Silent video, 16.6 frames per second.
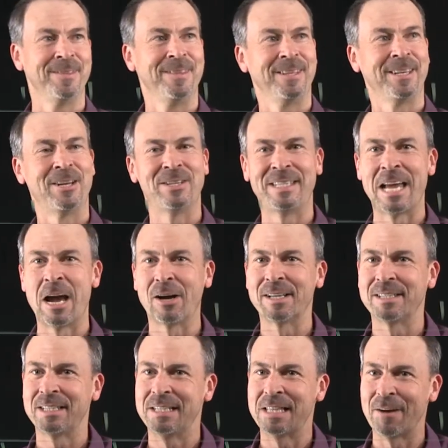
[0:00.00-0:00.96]
Can you see how I
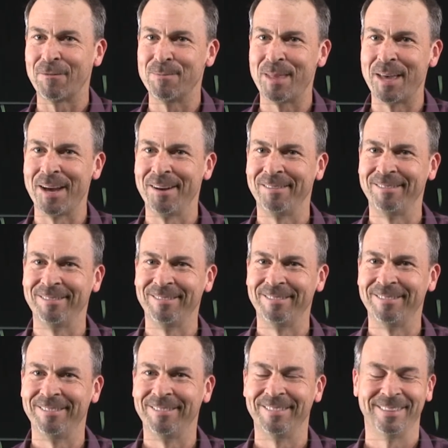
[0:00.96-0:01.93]
could see that from there?
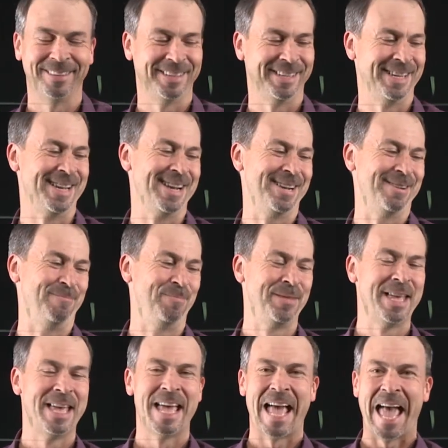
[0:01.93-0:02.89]
Huh.
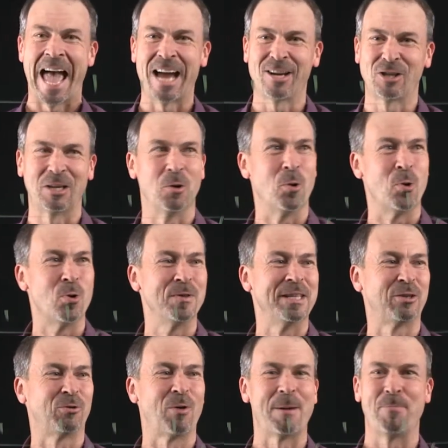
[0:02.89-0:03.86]
Actually, all
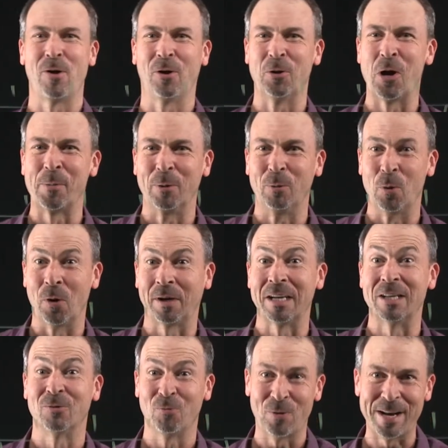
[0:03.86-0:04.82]
this great polynomial work
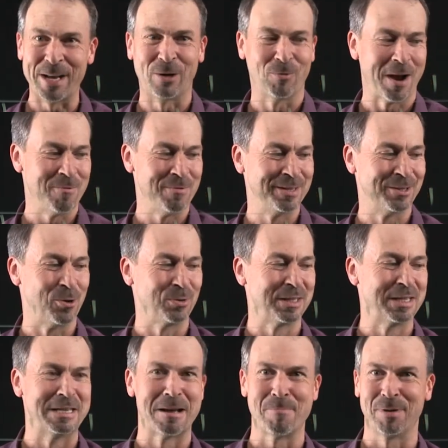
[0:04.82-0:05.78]
is really great
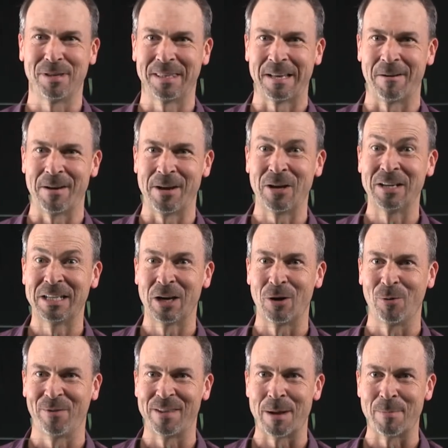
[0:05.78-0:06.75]
results in number theory. You can
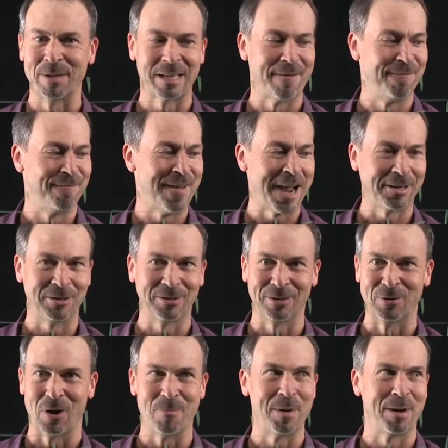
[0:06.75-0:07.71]
tell if numbers have factors
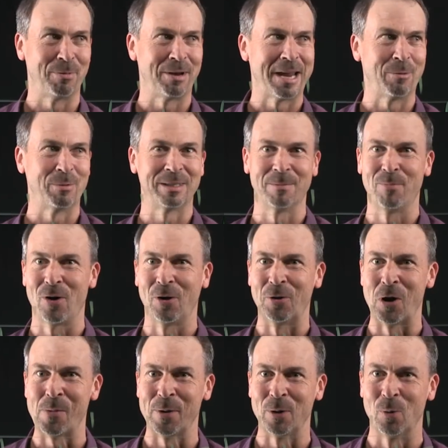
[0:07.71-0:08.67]
or not by playing with some
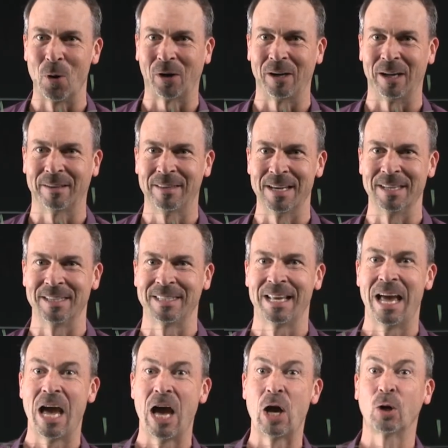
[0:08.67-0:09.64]
polynomial work like this.
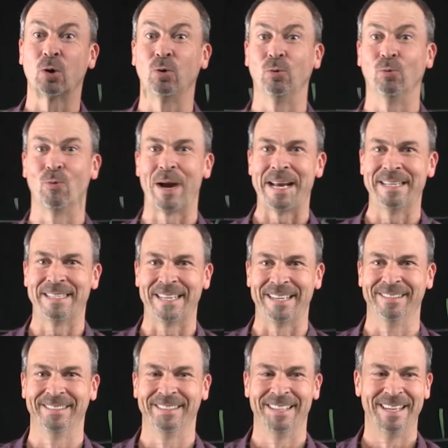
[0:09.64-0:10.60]

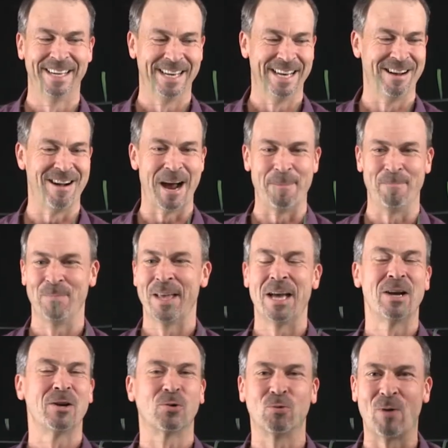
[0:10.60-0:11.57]
Crazy. All right,
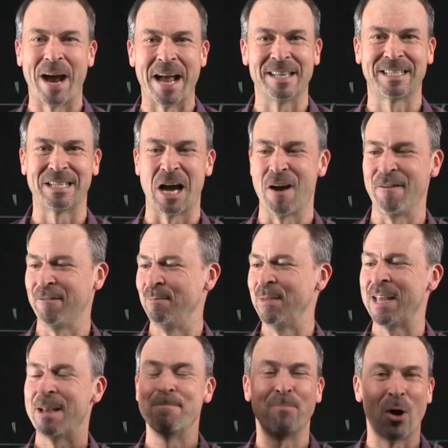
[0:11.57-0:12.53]
grand stuff.
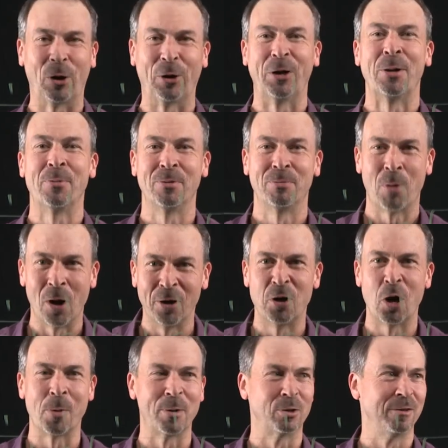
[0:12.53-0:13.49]

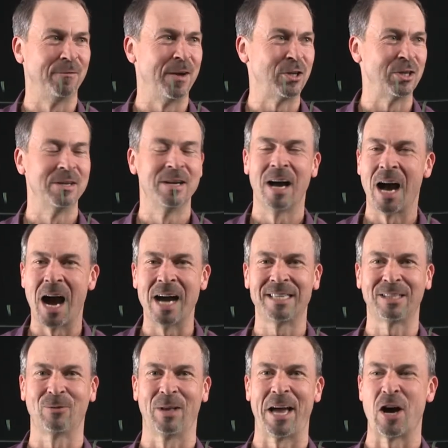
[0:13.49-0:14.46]
Polynomial division, high
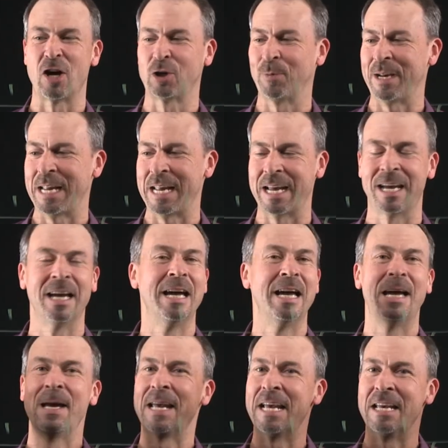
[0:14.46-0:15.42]
school algebra here
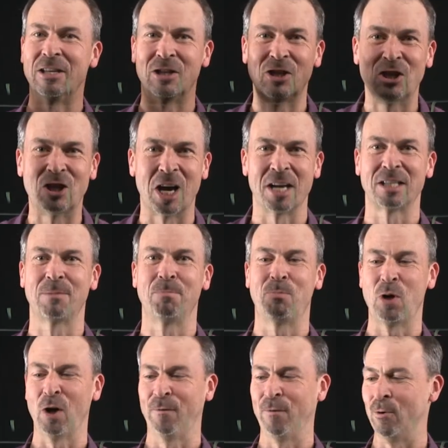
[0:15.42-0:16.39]
is just
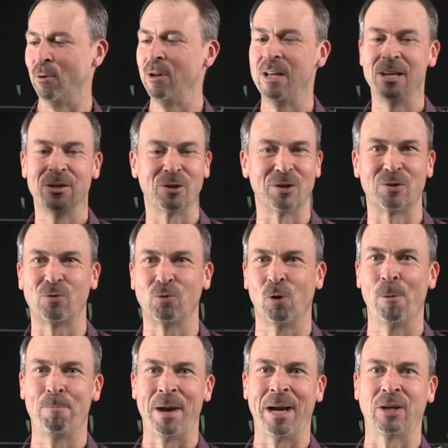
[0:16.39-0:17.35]
beautiful. Just
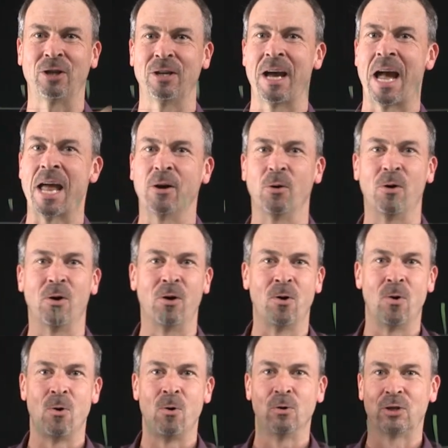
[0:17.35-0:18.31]
draw a picture and it
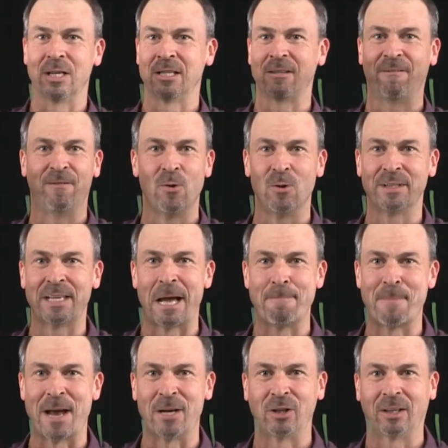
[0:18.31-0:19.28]
all just falls
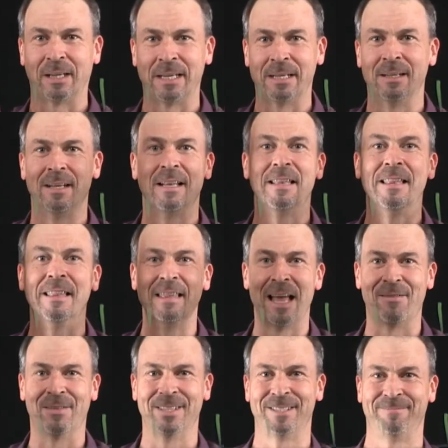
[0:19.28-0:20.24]
out magically.
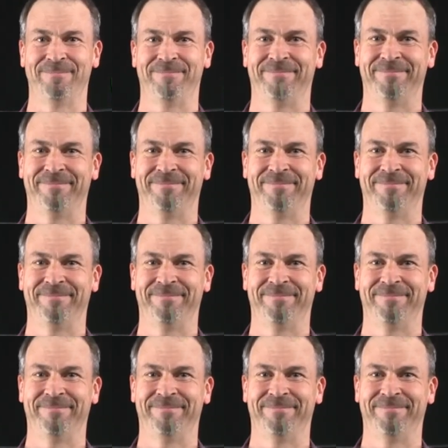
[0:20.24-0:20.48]
Love it.